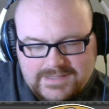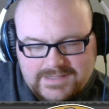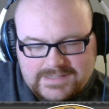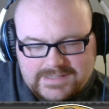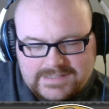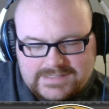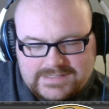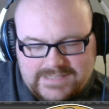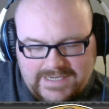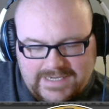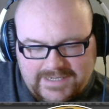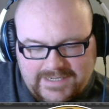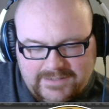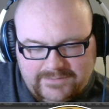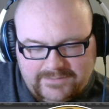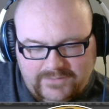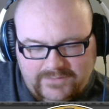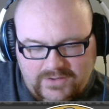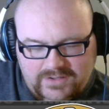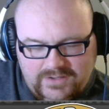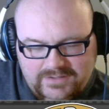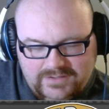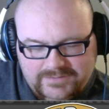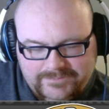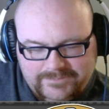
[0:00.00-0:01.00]
Second of
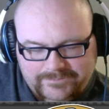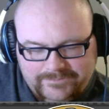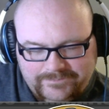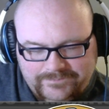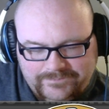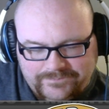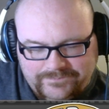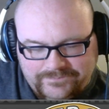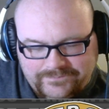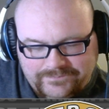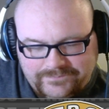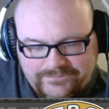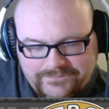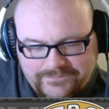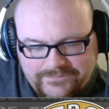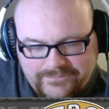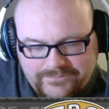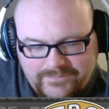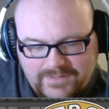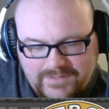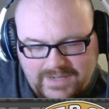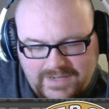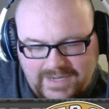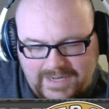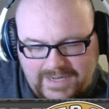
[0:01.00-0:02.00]
all,
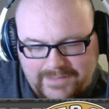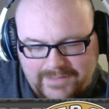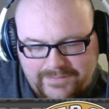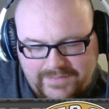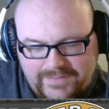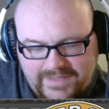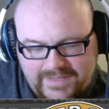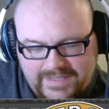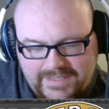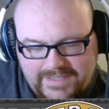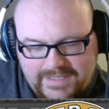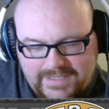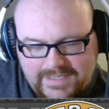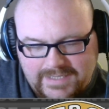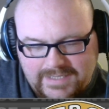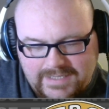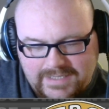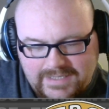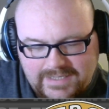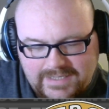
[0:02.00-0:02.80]
I think,